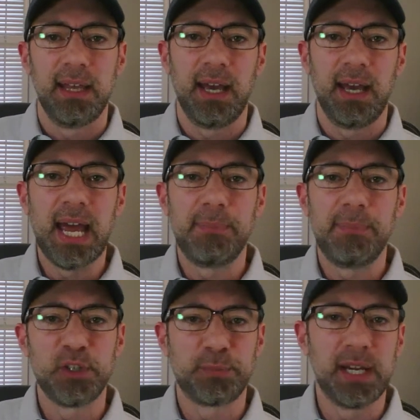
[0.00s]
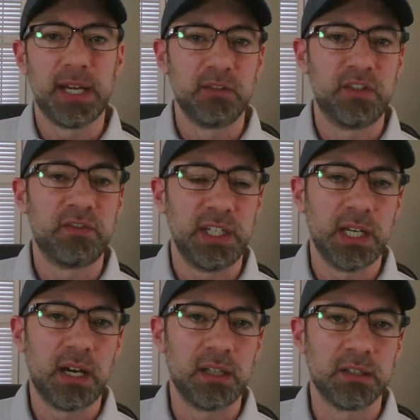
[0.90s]
an IPO is priced at
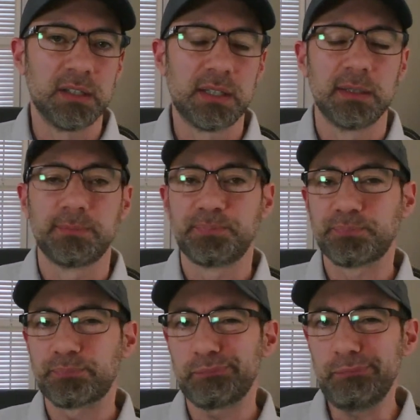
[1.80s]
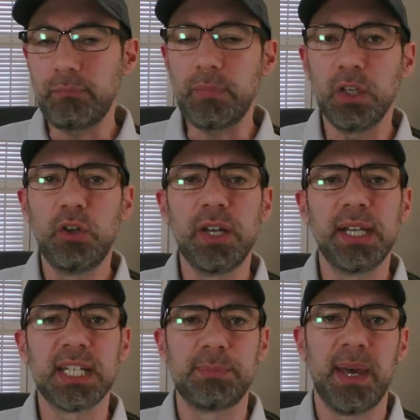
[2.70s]
$50, you can
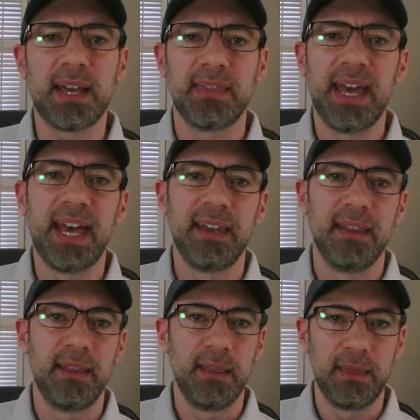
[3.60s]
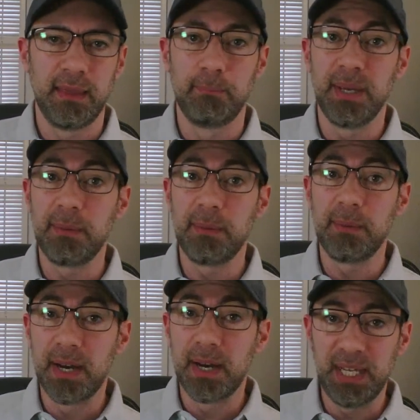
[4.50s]
expect that the big
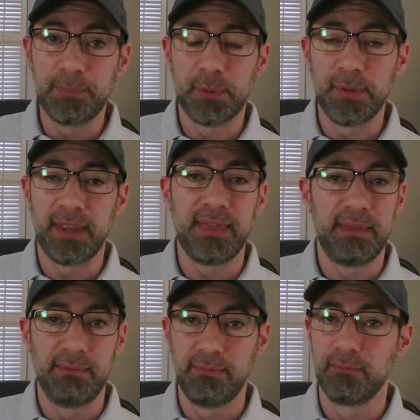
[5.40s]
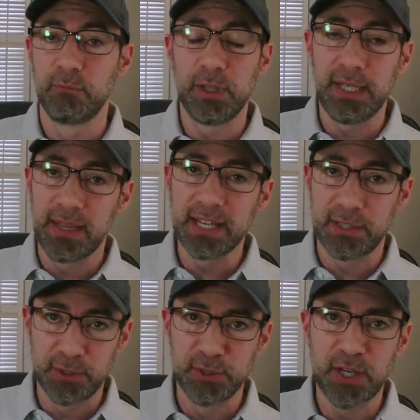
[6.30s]
money people, that's
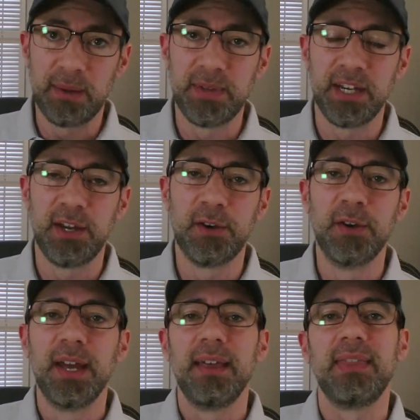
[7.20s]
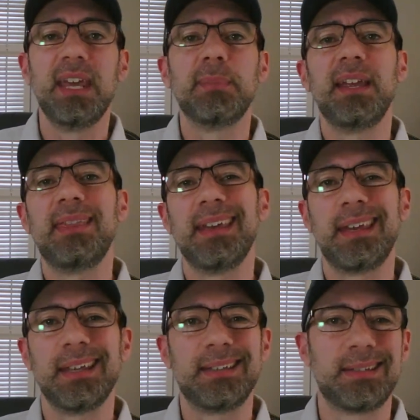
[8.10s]
their job to know, they might
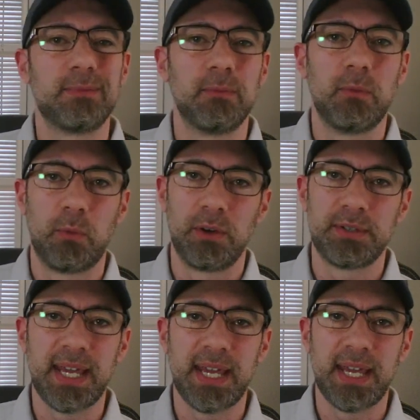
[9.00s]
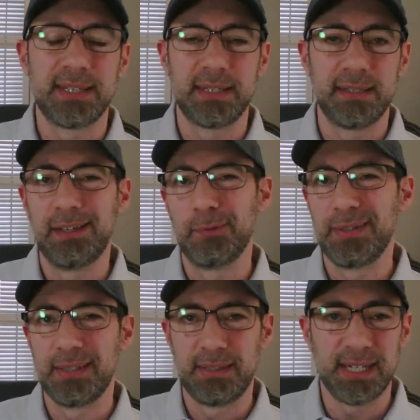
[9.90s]
think it's worth actually,
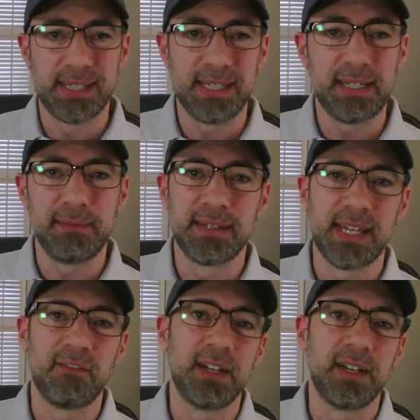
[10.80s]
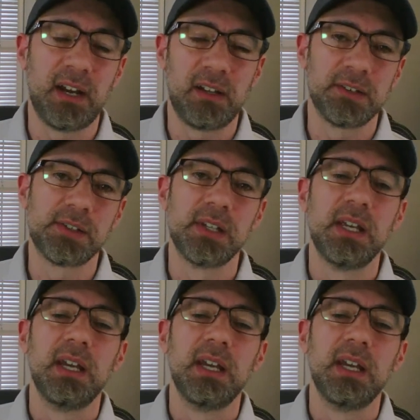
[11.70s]
$60 to $70.